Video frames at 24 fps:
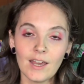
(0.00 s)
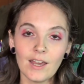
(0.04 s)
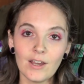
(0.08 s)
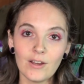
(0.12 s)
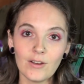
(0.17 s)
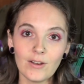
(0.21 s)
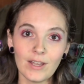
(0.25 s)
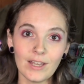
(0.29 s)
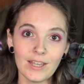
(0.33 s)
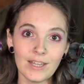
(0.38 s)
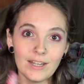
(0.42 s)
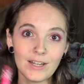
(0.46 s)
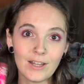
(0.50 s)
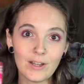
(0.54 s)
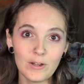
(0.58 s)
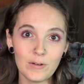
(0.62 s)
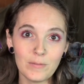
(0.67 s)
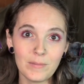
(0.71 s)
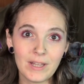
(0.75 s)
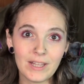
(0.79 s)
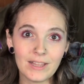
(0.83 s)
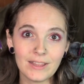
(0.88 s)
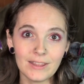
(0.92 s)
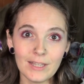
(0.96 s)
Okay, and
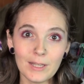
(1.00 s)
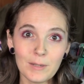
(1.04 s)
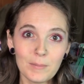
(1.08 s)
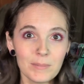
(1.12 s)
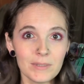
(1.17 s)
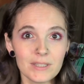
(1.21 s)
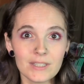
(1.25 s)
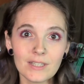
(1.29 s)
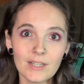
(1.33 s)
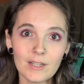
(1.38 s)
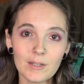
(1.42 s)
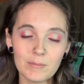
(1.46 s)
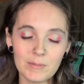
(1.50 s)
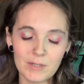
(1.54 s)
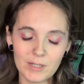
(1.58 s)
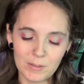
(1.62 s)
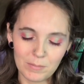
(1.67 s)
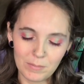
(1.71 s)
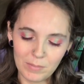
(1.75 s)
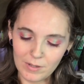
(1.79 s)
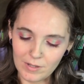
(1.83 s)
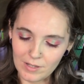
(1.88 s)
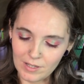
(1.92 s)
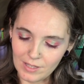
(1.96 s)
on my lips, I'm
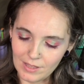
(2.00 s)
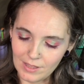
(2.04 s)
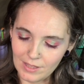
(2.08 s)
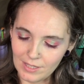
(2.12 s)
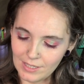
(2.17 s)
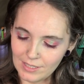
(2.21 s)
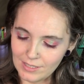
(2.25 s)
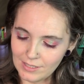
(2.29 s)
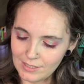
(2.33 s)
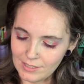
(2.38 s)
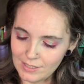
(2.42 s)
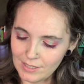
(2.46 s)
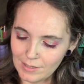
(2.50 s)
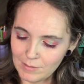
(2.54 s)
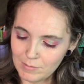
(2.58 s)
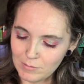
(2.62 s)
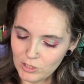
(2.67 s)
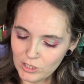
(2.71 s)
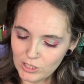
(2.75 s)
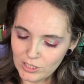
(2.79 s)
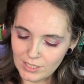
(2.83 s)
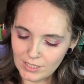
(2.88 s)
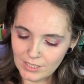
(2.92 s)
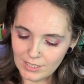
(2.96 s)
gonna put this
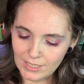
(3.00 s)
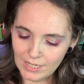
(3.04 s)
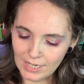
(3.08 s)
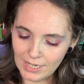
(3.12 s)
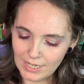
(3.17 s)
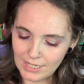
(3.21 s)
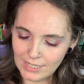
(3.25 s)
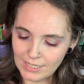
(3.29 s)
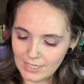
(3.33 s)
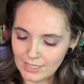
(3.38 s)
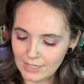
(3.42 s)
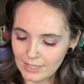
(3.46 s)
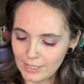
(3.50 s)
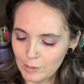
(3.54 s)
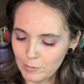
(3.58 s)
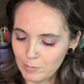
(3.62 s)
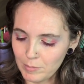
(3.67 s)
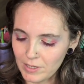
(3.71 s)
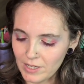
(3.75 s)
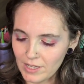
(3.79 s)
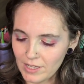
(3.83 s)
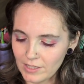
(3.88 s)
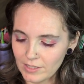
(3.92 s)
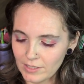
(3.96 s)
just a tint
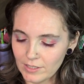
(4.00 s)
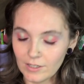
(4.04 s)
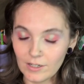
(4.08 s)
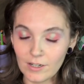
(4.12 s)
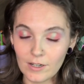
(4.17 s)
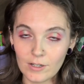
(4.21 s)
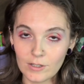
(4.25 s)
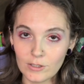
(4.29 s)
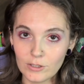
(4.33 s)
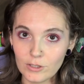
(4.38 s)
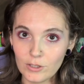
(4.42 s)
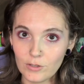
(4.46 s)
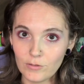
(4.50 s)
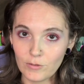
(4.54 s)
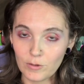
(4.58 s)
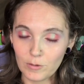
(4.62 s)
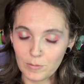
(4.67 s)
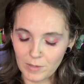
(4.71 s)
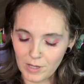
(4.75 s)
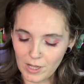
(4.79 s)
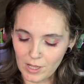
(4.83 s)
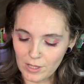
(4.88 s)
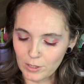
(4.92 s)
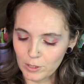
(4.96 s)
lip color, also
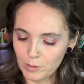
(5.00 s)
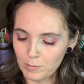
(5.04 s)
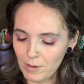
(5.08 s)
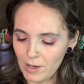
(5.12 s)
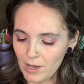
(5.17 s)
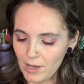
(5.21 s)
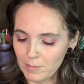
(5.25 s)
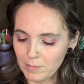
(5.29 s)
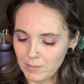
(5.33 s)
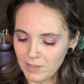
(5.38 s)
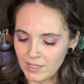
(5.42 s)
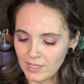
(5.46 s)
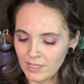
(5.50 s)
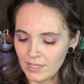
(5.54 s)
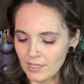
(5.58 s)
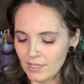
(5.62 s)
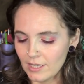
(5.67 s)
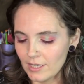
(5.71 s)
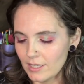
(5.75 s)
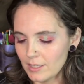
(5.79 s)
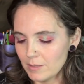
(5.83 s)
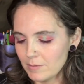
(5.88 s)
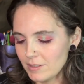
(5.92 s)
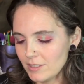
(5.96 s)
from Colourpop.
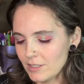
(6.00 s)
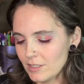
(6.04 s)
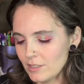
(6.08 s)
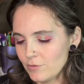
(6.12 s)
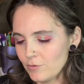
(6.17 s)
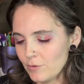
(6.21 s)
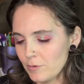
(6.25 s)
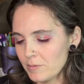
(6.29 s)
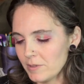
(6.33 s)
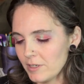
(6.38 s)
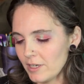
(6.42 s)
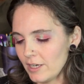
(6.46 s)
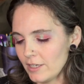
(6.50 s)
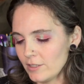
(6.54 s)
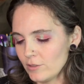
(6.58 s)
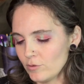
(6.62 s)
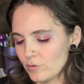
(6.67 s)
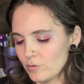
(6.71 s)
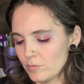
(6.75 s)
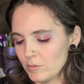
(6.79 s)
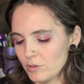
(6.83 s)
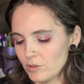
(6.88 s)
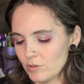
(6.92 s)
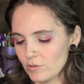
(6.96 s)
This is from their High
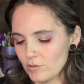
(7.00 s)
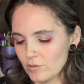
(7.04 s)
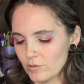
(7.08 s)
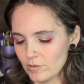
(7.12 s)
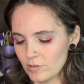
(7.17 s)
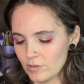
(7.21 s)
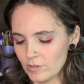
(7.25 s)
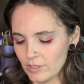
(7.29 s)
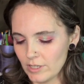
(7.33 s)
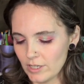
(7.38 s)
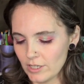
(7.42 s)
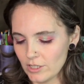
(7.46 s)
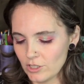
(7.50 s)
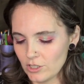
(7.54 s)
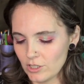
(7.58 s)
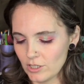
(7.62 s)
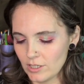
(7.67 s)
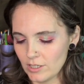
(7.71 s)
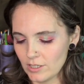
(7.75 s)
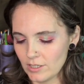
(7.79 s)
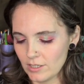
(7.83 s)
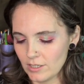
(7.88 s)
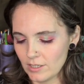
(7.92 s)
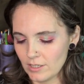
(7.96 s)
School Musical
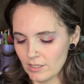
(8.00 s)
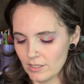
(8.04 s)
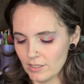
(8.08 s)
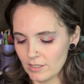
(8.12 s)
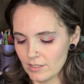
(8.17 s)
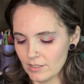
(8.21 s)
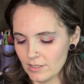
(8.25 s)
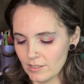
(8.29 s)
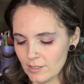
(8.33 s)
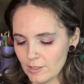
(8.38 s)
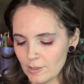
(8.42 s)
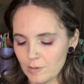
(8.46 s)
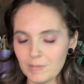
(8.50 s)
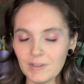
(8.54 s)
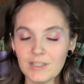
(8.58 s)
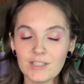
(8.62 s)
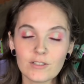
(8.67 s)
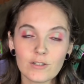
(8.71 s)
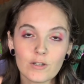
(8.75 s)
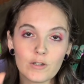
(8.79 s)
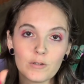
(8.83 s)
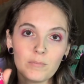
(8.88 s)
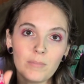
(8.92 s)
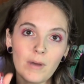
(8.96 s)
collection.
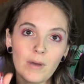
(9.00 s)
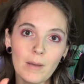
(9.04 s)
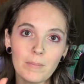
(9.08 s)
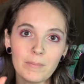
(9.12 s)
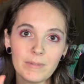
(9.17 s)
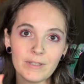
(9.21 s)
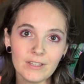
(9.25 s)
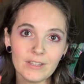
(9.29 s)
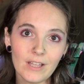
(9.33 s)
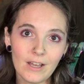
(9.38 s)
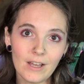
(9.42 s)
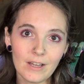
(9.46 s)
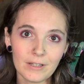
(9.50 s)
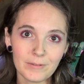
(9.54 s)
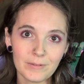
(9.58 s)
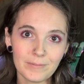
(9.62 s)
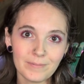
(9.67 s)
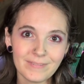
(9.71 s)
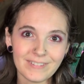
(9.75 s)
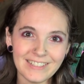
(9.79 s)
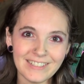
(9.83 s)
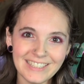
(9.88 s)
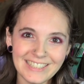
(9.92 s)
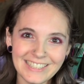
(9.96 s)
It's called Pop and Lock.
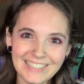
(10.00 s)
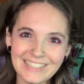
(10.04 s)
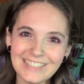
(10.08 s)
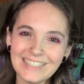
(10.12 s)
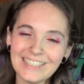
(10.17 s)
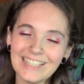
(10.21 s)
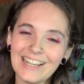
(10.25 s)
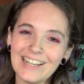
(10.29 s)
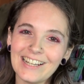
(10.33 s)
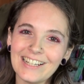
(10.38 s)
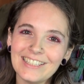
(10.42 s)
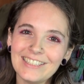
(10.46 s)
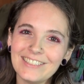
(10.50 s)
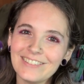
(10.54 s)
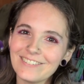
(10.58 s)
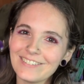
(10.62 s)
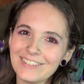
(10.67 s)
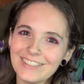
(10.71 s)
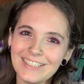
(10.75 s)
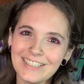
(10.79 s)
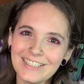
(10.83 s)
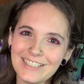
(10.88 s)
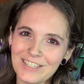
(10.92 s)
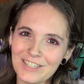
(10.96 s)
Now, I don't
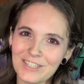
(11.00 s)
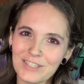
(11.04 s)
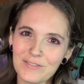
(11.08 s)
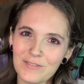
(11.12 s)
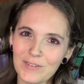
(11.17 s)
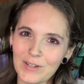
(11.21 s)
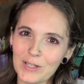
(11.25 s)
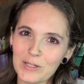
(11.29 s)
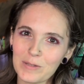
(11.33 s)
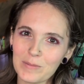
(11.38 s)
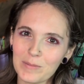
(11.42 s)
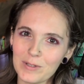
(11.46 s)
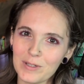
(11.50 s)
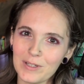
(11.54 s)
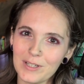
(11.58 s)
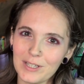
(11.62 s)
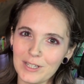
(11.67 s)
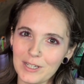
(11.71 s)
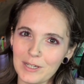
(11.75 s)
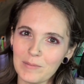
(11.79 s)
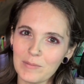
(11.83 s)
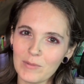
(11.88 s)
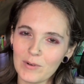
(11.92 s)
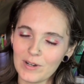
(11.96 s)
think this is available
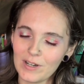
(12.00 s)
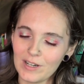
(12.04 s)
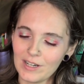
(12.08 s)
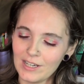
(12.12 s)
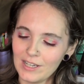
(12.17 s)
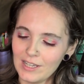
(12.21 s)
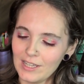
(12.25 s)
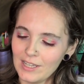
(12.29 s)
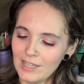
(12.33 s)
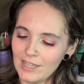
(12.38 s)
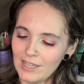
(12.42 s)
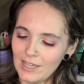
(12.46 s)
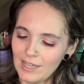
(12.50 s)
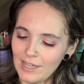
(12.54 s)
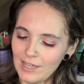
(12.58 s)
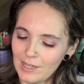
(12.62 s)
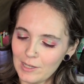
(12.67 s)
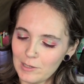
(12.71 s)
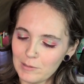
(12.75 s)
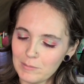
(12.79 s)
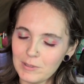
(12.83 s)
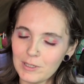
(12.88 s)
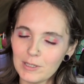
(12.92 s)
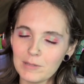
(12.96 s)
anymore,
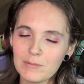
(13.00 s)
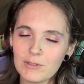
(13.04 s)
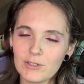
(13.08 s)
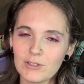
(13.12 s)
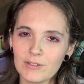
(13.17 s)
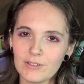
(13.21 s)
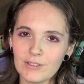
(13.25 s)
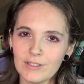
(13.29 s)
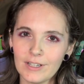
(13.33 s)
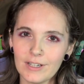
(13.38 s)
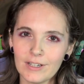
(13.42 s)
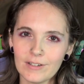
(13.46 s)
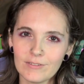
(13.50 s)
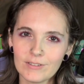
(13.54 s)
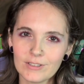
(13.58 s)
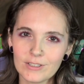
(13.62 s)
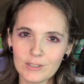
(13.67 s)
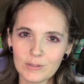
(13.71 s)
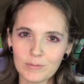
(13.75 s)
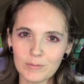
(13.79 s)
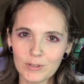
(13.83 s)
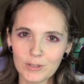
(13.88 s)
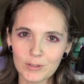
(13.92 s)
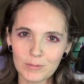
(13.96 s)
but I'm sure they have a
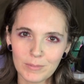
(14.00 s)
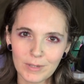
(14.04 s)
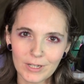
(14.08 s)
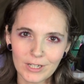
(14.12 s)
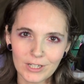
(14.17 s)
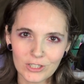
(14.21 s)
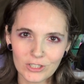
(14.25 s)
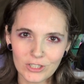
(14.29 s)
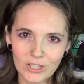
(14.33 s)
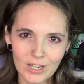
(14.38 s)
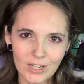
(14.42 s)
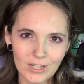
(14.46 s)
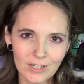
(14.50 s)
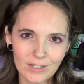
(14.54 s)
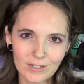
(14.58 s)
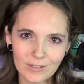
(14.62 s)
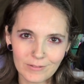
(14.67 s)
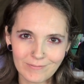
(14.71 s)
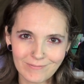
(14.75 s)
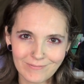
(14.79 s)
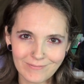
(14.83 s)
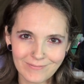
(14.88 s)
similar pink shade.